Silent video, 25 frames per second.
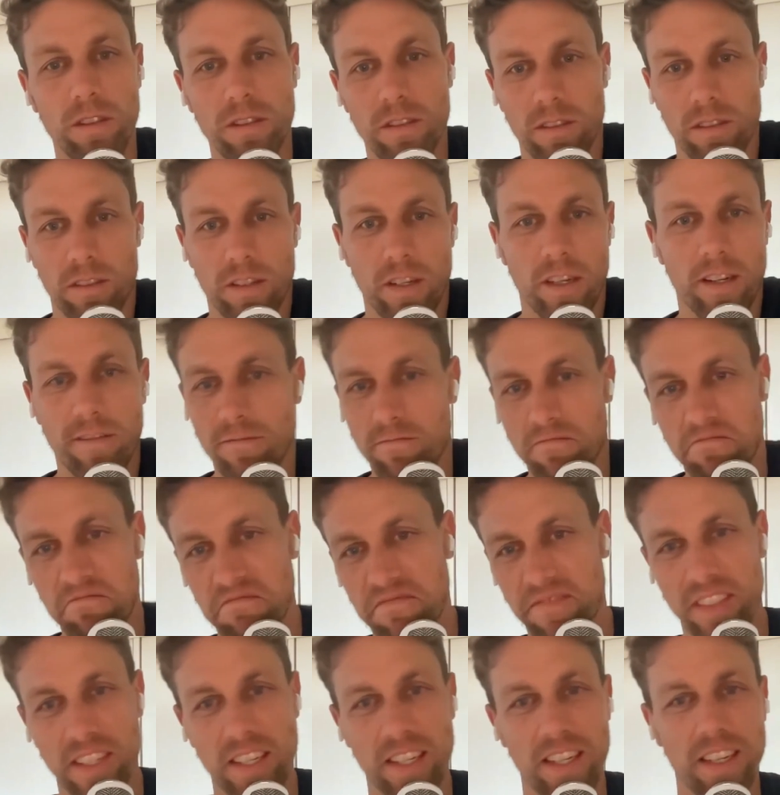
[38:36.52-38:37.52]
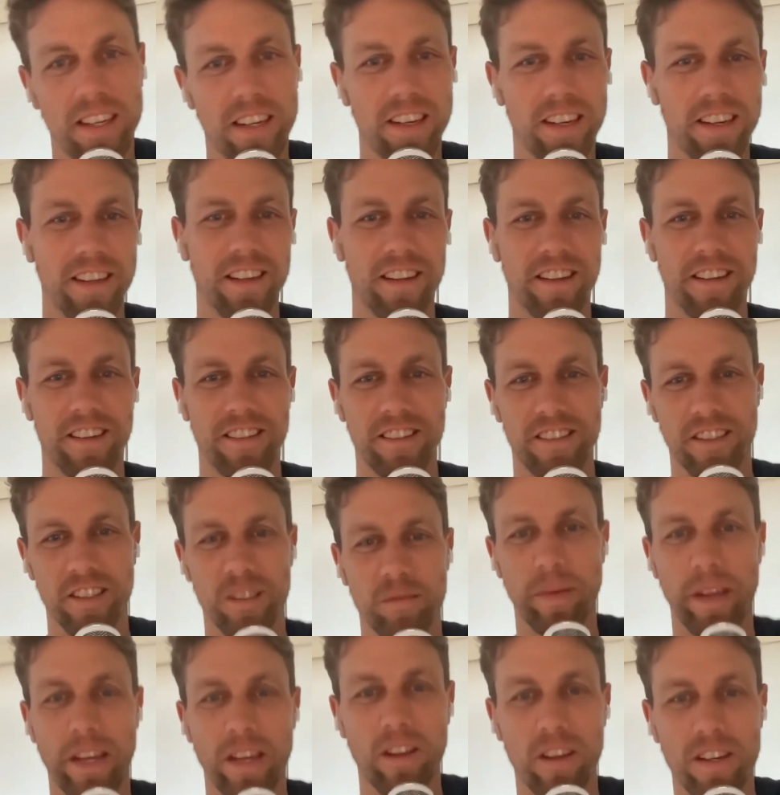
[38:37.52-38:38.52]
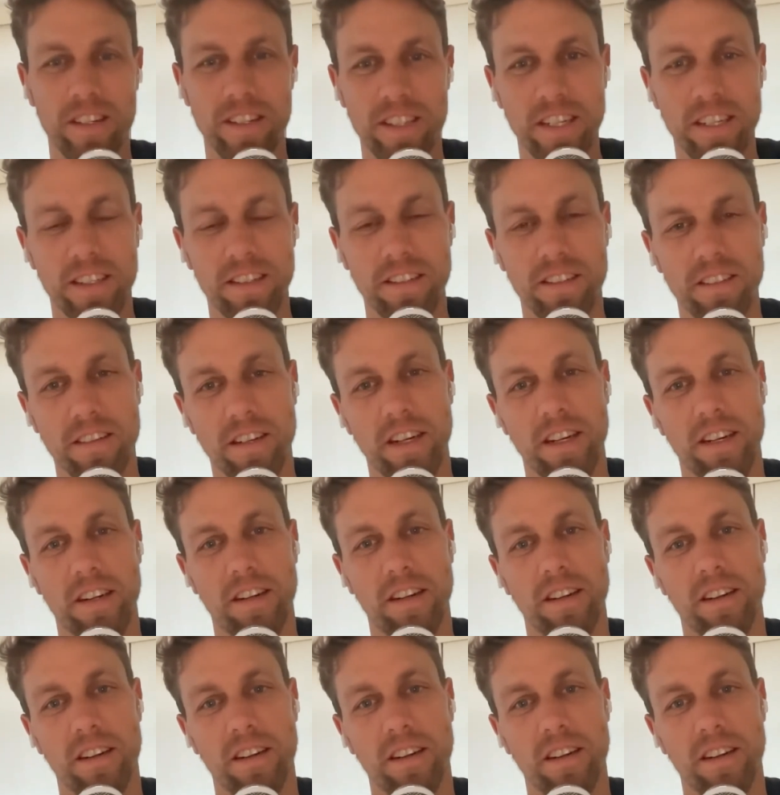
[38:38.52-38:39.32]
it's kind of doesn't make a lot of sense, right?